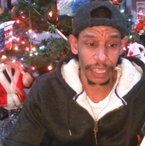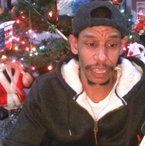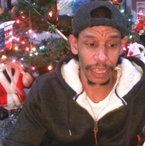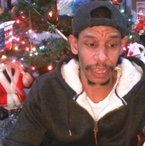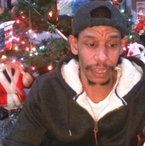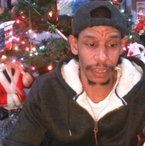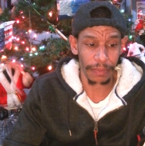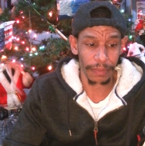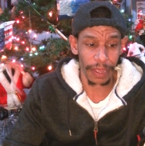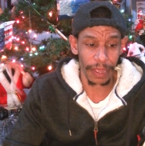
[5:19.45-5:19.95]

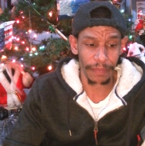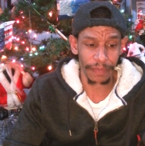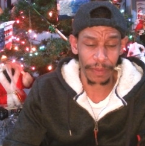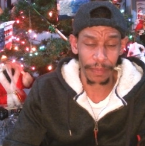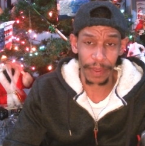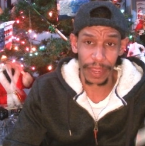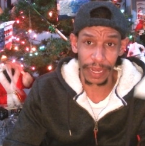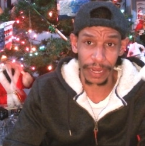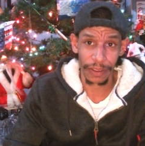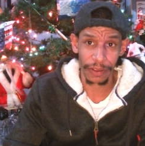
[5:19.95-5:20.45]
Um, I'm
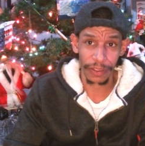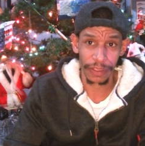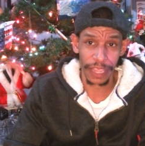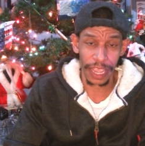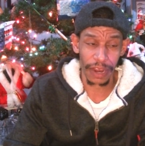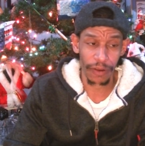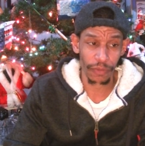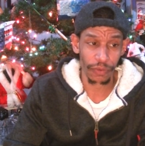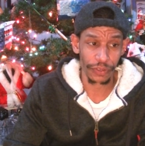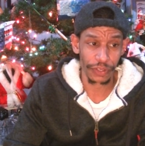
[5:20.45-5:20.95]
debating on
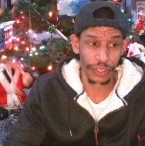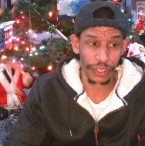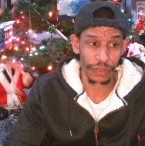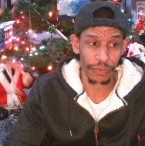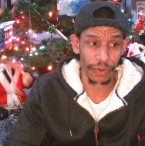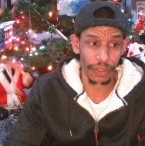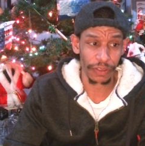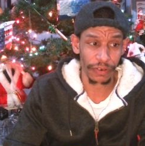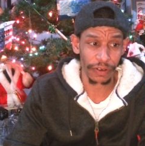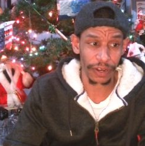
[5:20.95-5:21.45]
that. We'll see
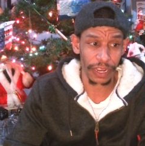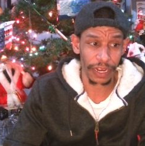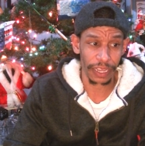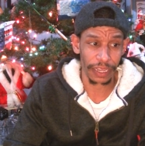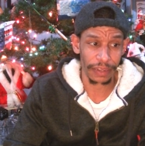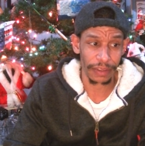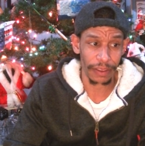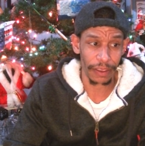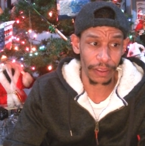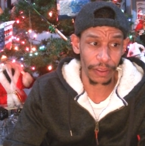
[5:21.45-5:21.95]
whether or not
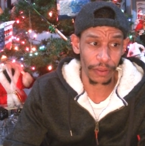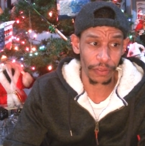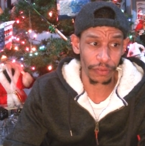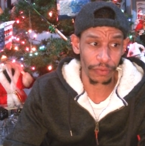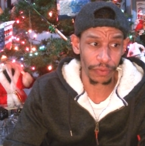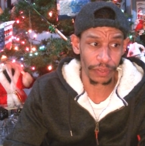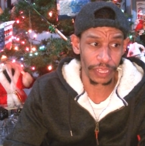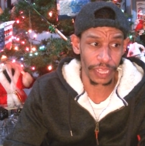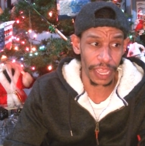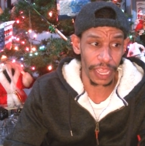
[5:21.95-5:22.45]
I, I go
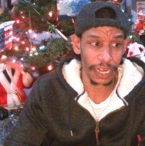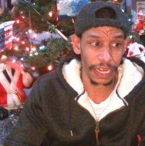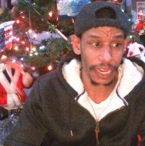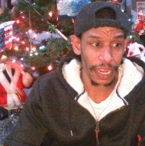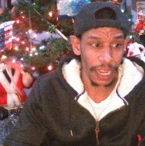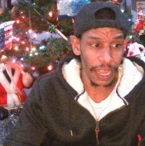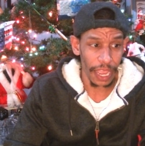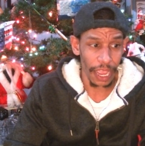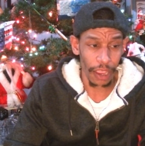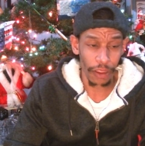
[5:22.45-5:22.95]
through with that.
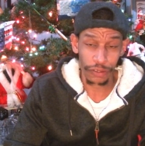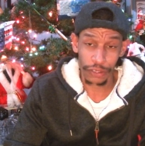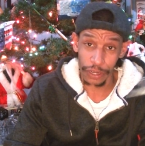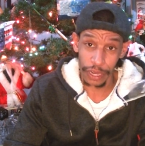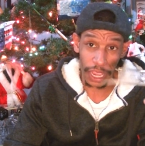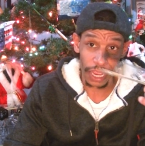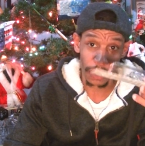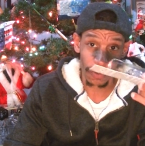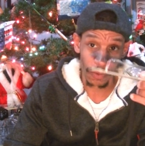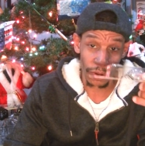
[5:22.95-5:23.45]
I also
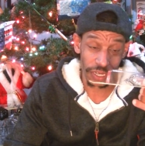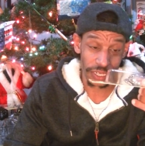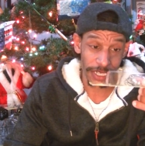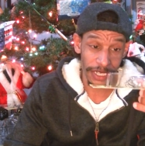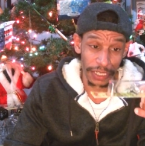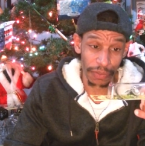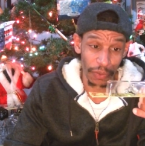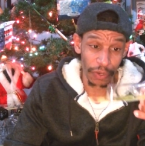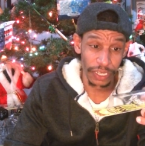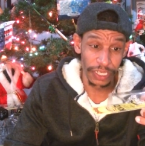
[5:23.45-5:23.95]
kind of want to
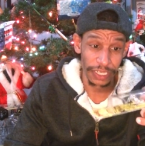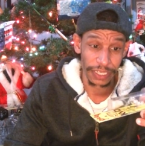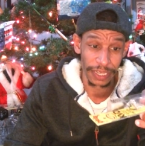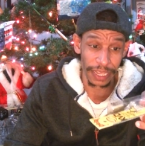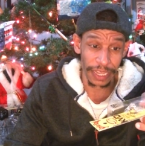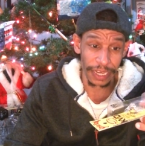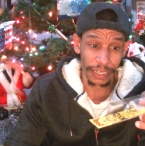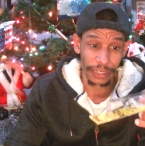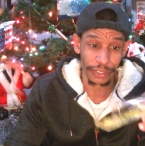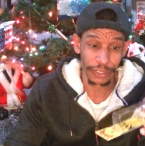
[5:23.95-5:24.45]
see what it's
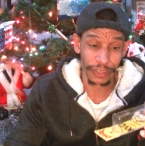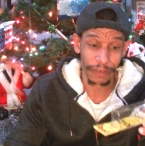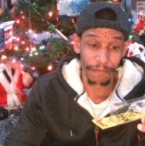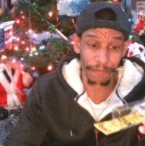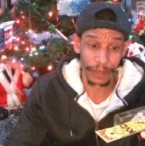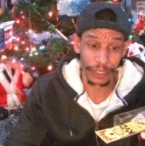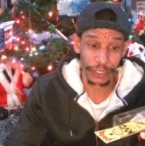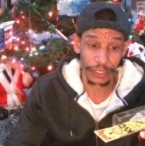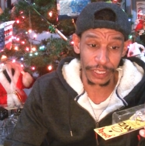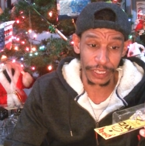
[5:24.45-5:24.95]
like just to
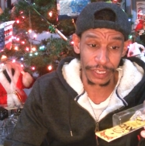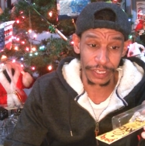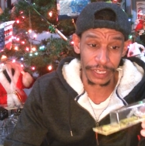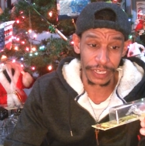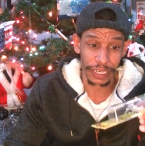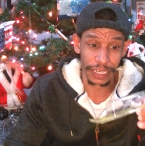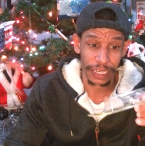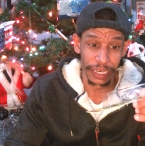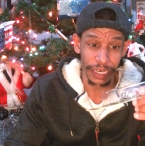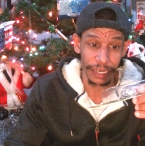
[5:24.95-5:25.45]
fish
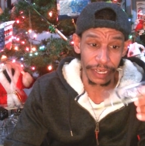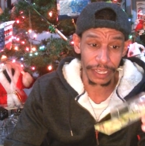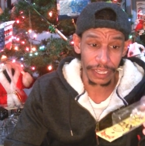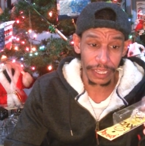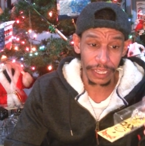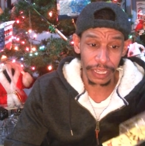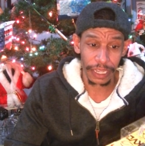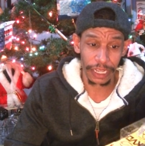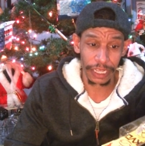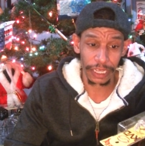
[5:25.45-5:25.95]
this in
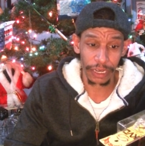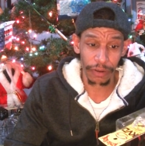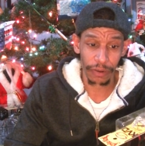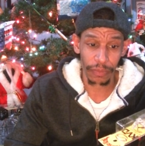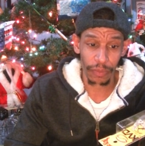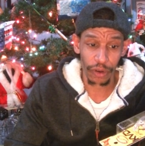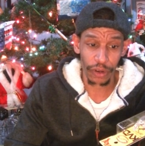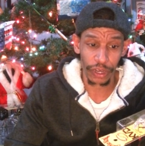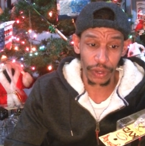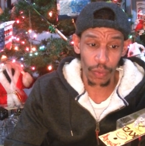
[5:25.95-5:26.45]
clear
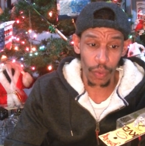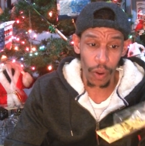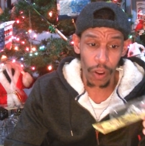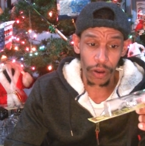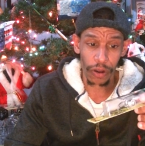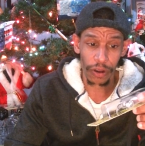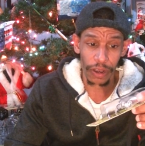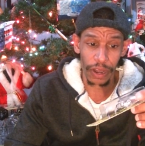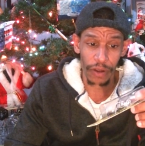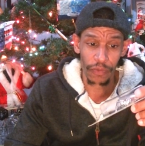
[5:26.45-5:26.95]
and murky
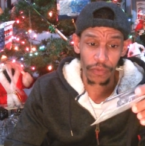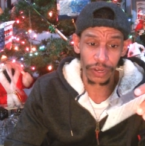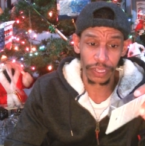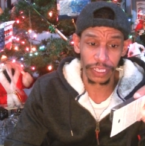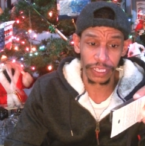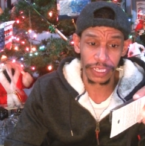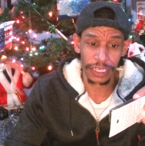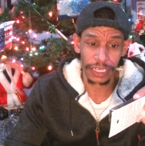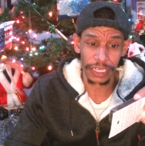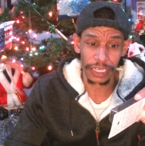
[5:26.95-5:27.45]
water and
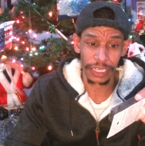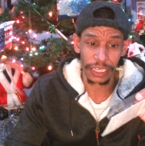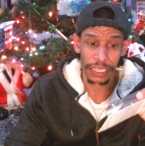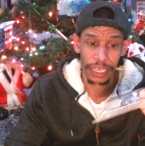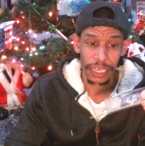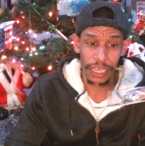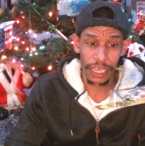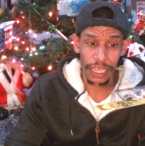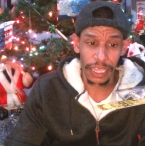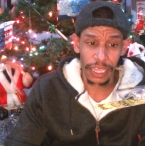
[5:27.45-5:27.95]
really see